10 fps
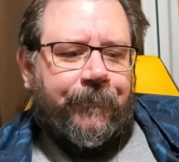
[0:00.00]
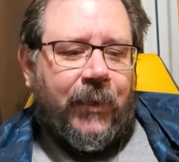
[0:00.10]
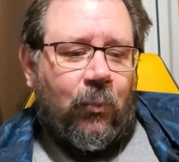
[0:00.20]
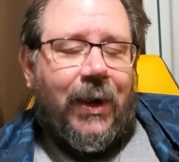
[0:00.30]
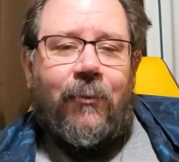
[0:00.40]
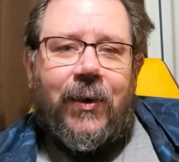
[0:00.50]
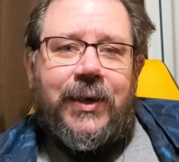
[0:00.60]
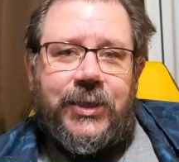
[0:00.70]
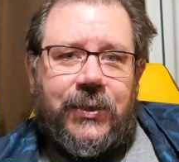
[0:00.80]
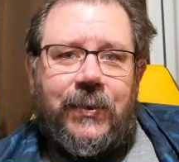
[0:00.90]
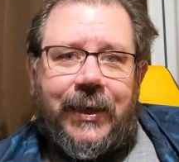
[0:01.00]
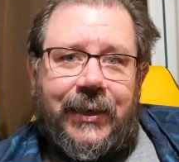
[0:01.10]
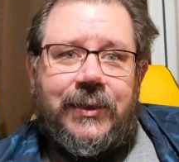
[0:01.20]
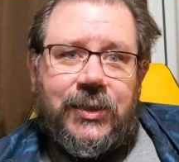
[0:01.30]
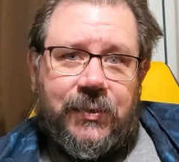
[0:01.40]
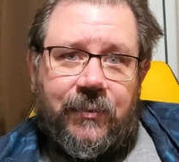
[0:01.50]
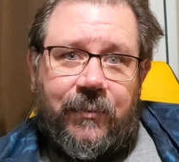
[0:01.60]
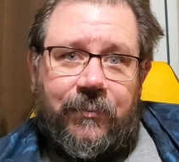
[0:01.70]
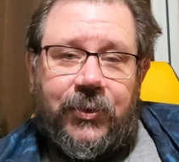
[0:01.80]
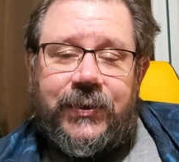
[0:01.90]
What I want to do is
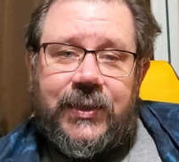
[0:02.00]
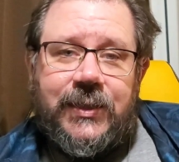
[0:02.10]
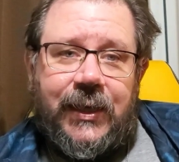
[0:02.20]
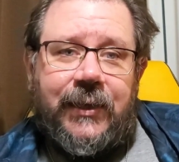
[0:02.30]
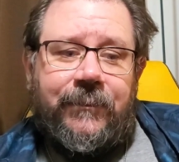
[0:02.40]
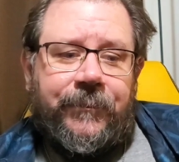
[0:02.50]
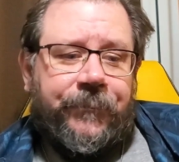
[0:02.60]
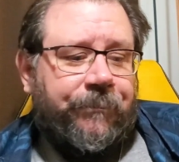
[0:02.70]
put this in.